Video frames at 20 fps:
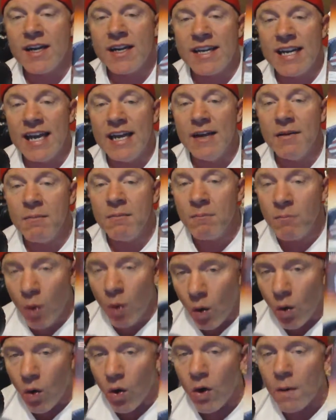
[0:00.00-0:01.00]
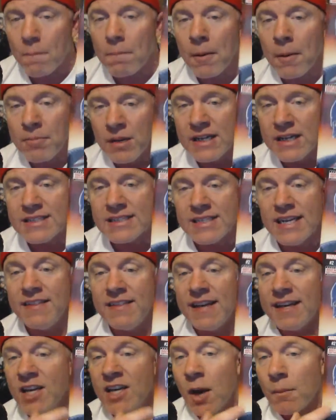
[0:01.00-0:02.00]
get more publicity
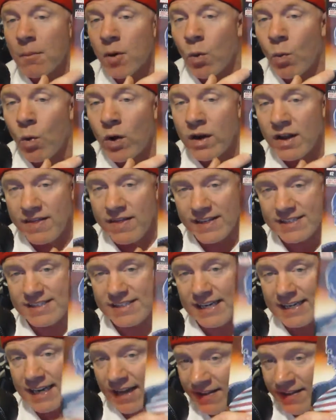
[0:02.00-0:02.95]
than number 1 of this did.